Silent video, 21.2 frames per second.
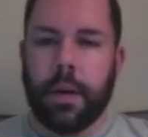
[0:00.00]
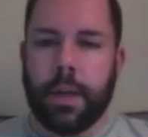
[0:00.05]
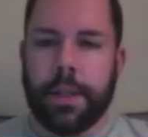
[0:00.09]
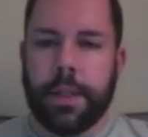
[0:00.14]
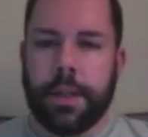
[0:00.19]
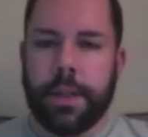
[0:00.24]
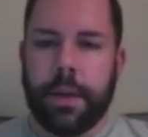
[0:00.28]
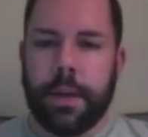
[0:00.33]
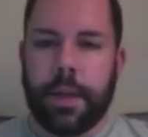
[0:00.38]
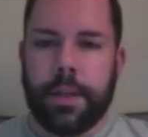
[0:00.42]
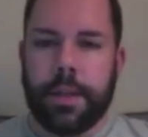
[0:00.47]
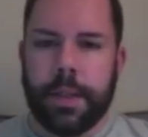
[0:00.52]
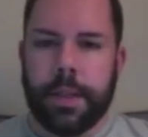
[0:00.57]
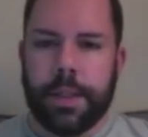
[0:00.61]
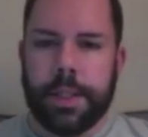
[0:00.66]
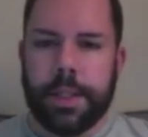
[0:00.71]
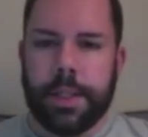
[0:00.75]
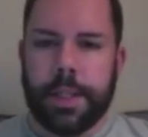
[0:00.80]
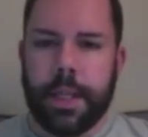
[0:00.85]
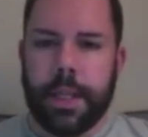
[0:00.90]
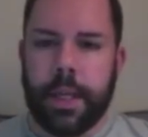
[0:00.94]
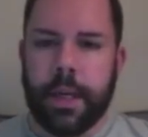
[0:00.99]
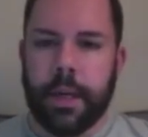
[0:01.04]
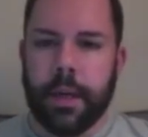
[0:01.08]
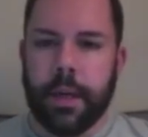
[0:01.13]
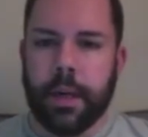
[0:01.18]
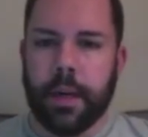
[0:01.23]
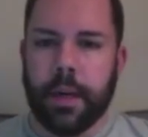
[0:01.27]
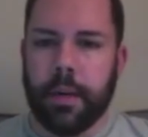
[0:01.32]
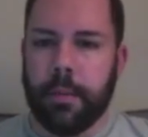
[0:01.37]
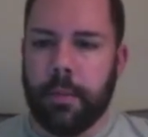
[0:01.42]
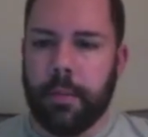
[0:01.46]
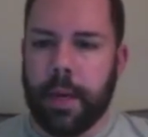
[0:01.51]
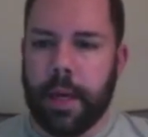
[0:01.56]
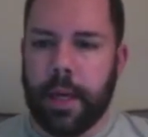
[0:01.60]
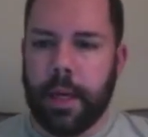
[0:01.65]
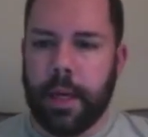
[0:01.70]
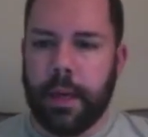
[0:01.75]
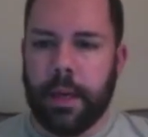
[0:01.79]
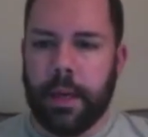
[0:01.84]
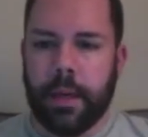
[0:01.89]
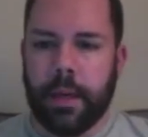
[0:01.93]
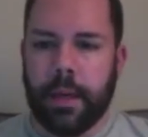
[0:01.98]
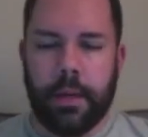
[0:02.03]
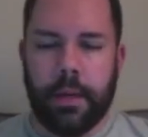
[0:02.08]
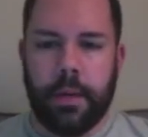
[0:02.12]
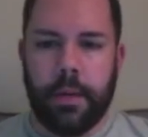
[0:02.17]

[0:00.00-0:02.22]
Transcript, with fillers: So as you can see here, my